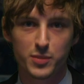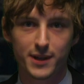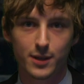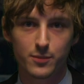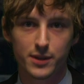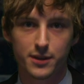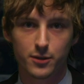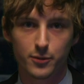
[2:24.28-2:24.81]

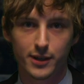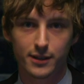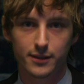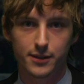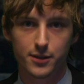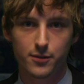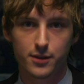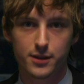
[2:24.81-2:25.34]
p.m. at the New
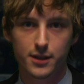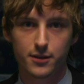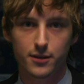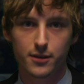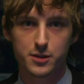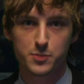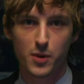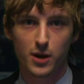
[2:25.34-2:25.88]
England Youth
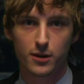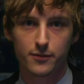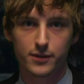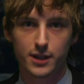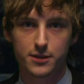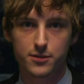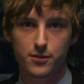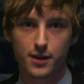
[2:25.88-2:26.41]
Theater as part of
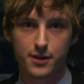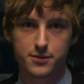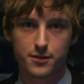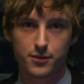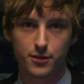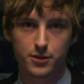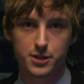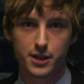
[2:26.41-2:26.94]
the
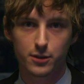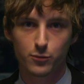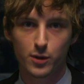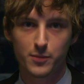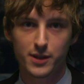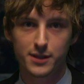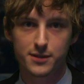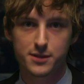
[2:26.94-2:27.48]
2013
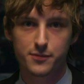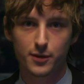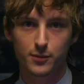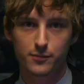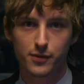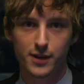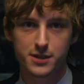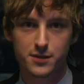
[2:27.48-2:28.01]
Women's
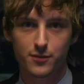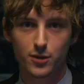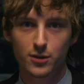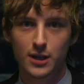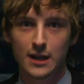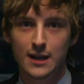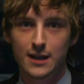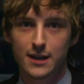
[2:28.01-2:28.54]
Film
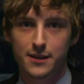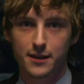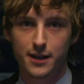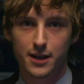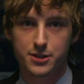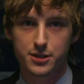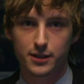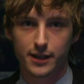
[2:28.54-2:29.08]
Festival, the
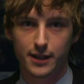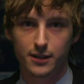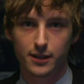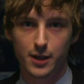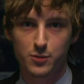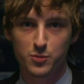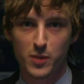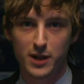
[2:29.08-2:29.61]
nationally
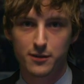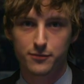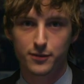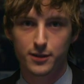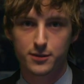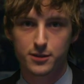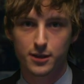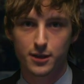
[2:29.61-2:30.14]
acclaimed
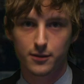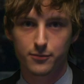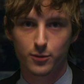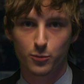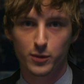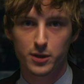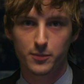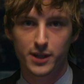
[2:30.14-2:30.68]
benefit uh,
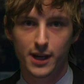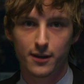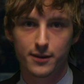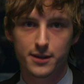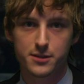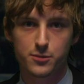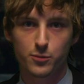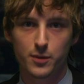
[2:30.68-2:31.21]
for Windham
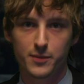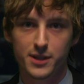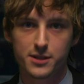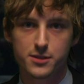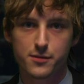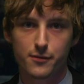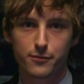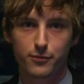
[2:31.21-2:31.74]
County's
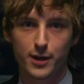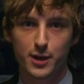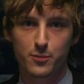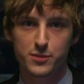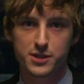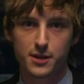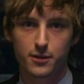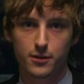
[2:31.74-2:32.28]
Women's
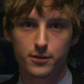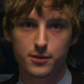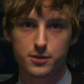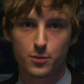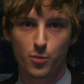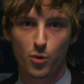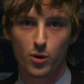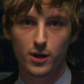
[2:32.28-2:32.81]
Freedom Center, the
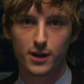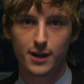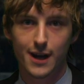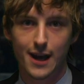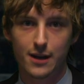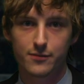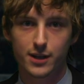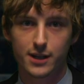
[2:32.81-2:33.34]
support and
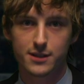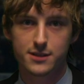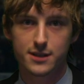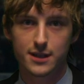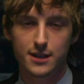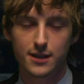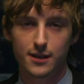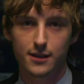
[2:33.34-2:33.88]

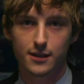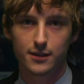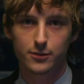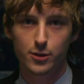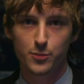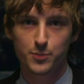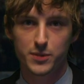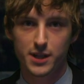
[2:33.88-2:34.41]
advocacy uh,
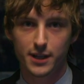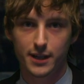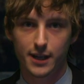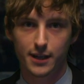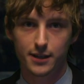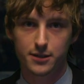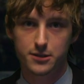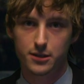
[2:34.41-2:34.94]
group
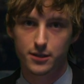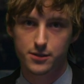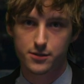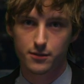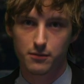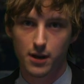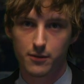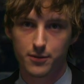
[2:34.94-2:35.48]
dedicated to
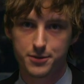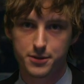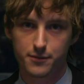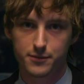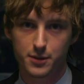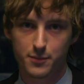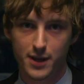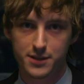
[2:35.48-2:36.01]
survivors
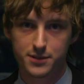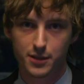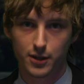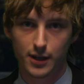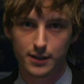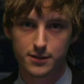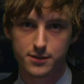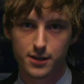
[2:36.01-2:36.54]
of
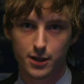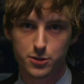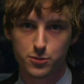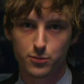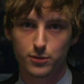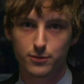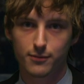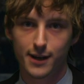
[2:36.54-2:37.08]
domestic and
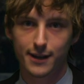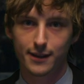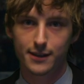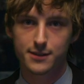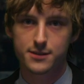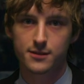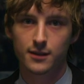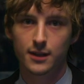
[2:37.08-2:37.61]
sexual
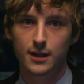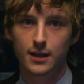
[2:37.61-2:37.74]
violence